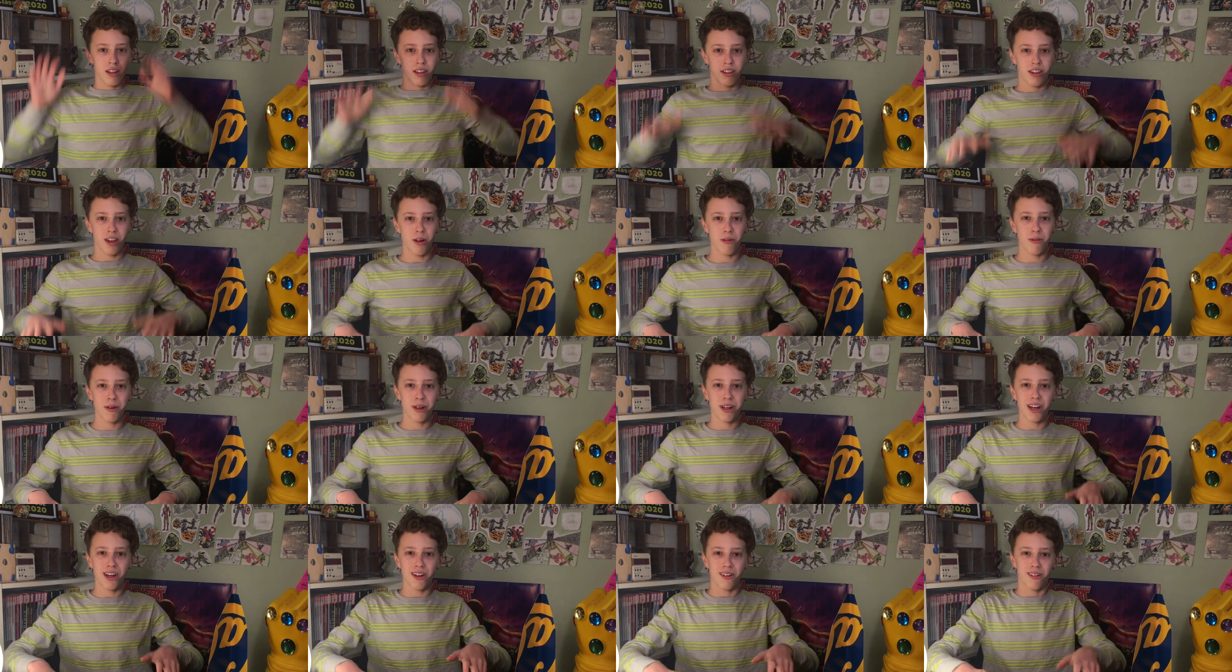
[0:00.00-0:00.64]
There
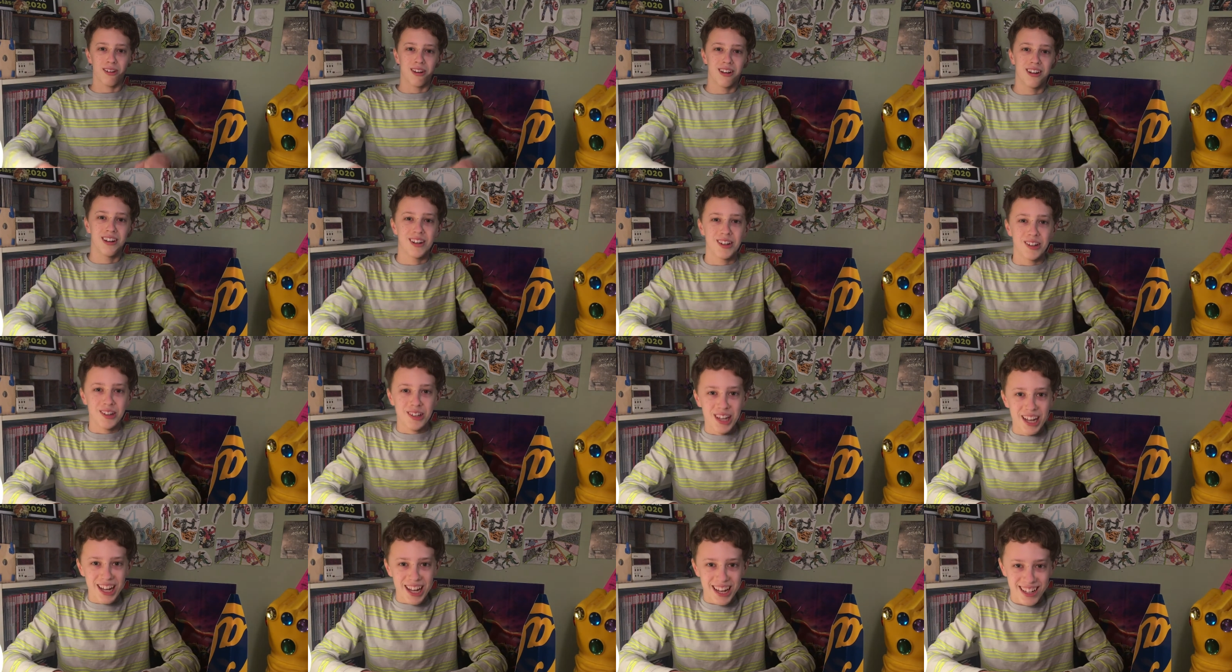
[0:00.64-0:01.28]
we go.
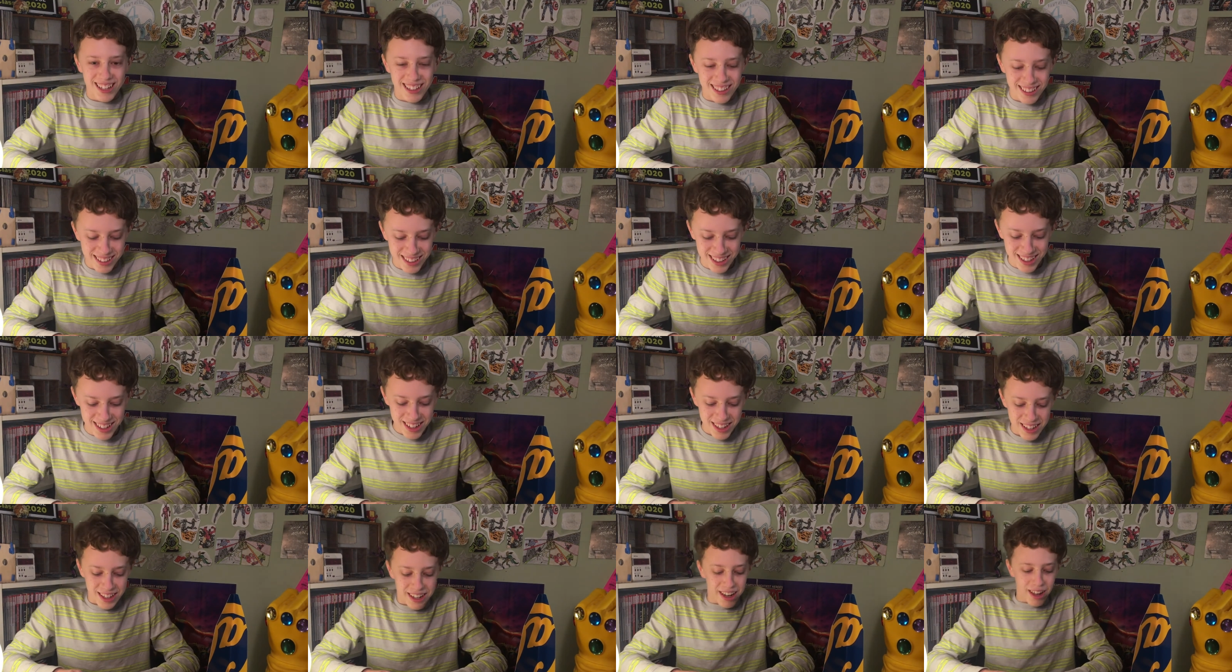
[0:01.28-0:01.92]
Okay,
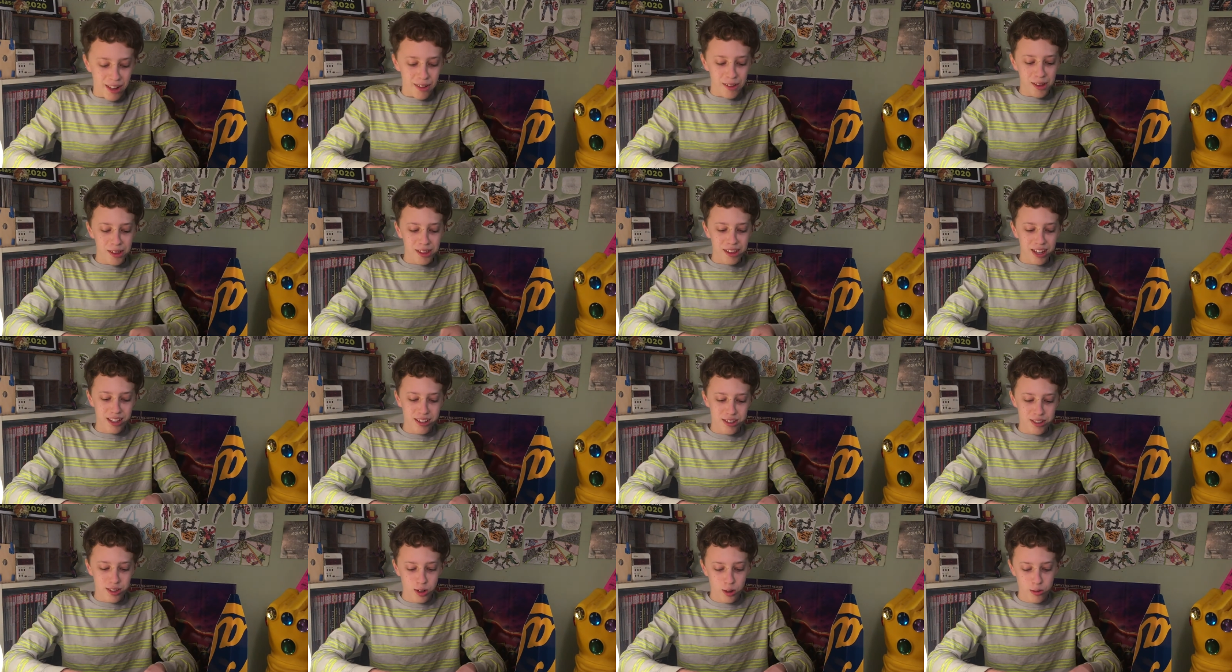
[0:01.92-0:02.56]
now that
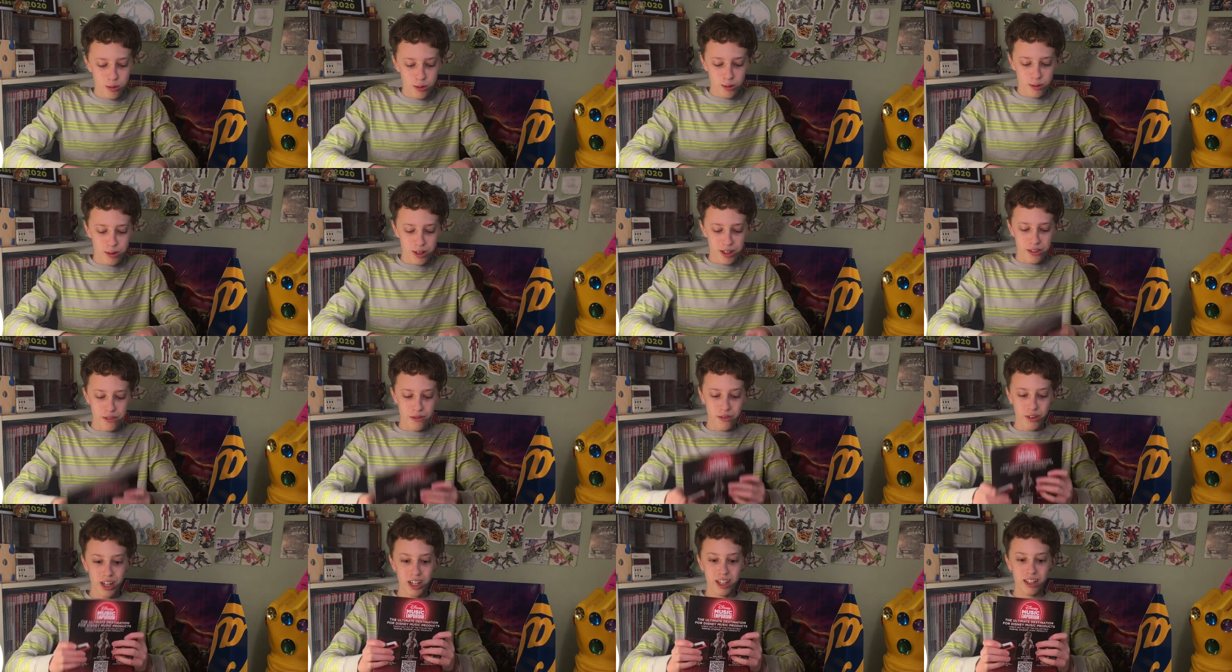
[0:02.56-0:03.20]
that's over
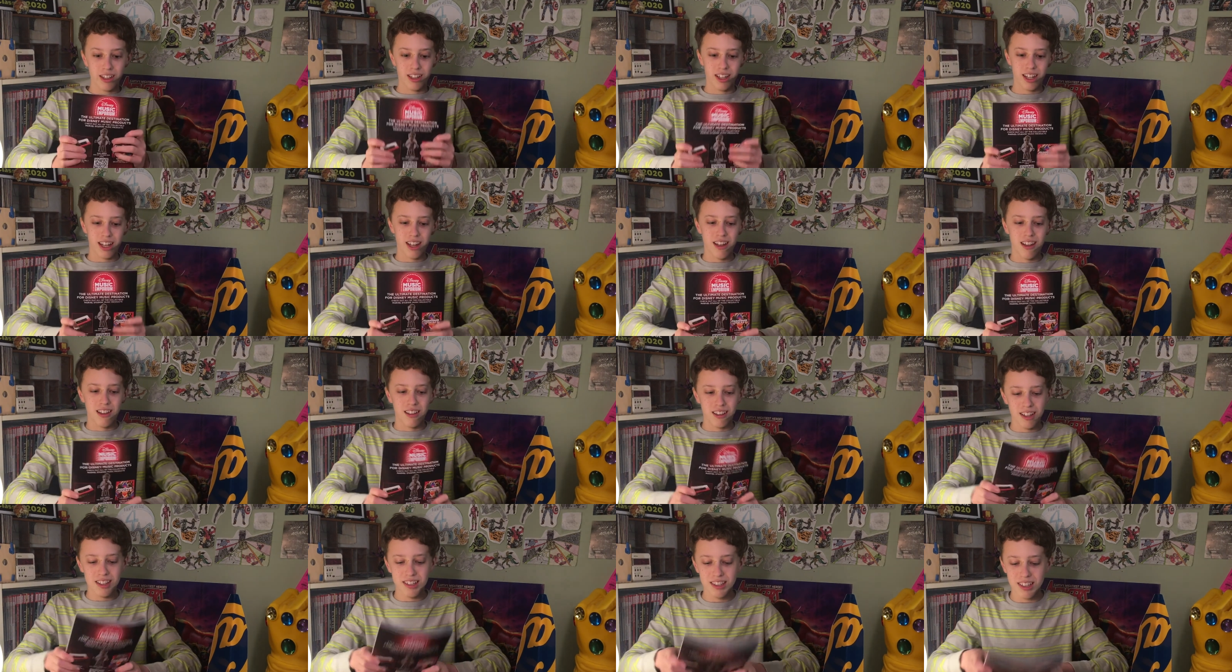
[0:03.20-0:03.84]
with, finally,
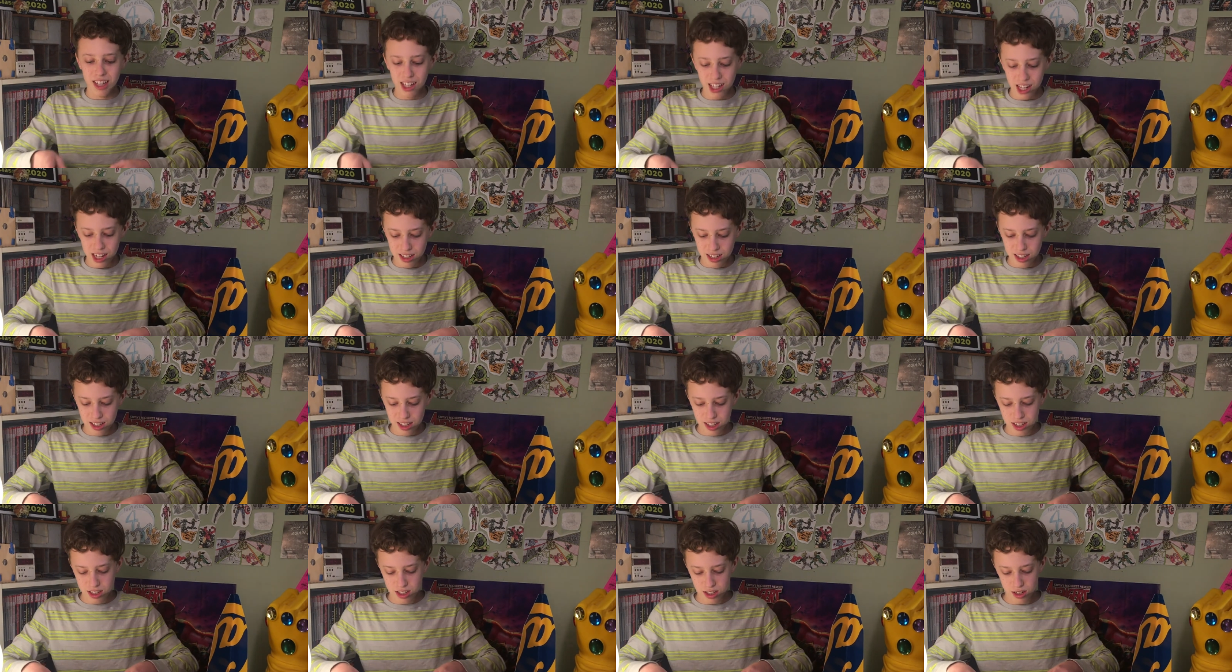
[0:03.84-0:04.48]
let's get
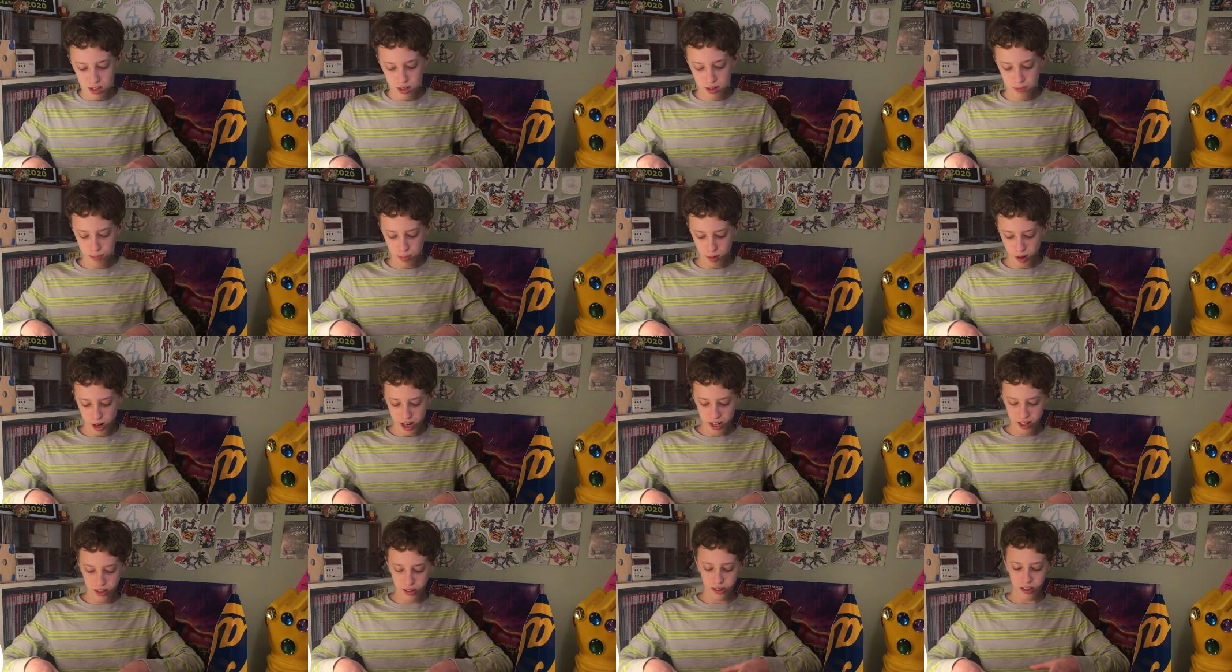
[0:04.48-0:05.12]
into these
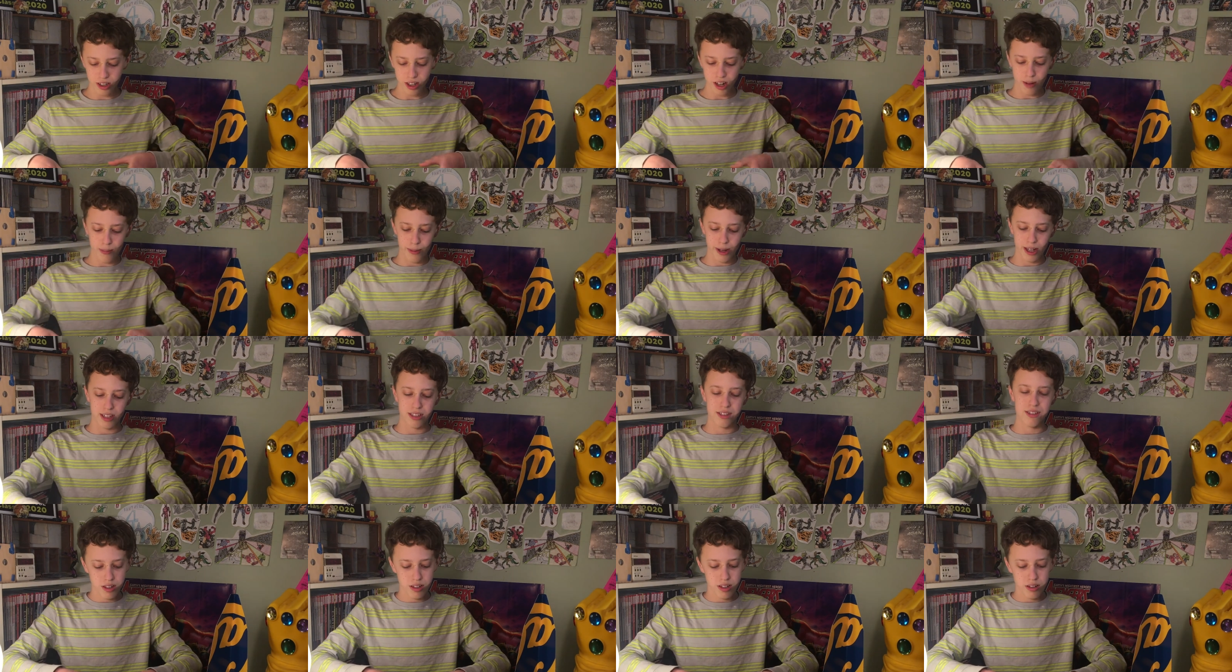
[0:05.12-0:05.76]
brand new
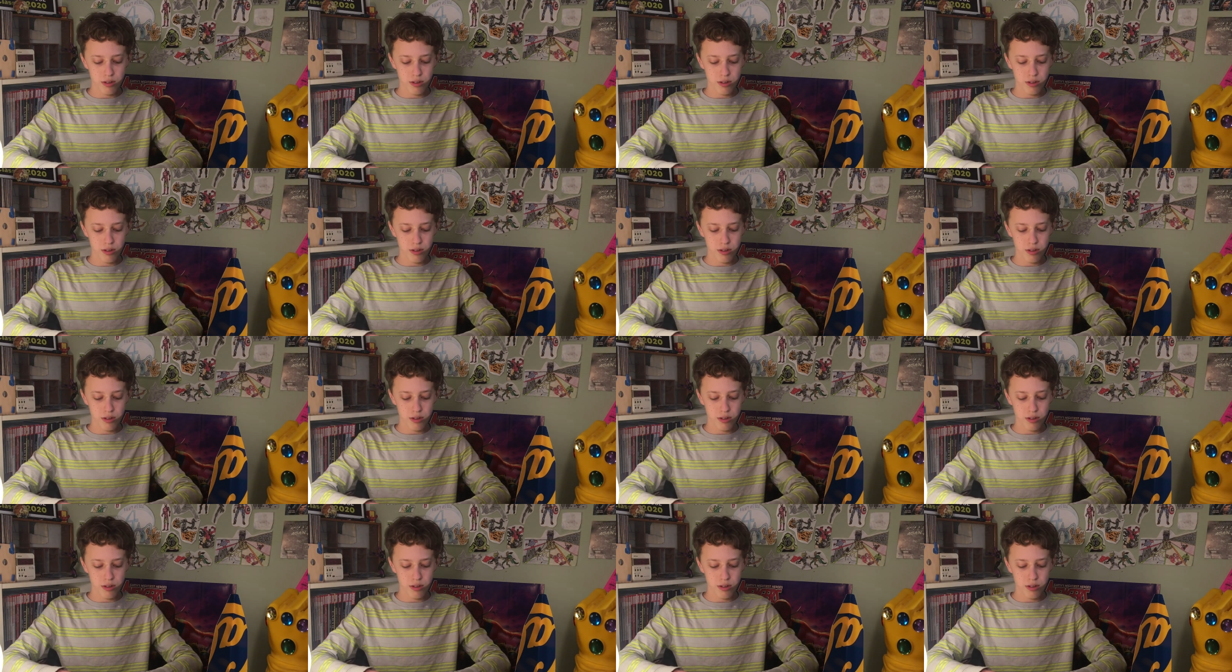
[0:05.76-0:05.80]
comics.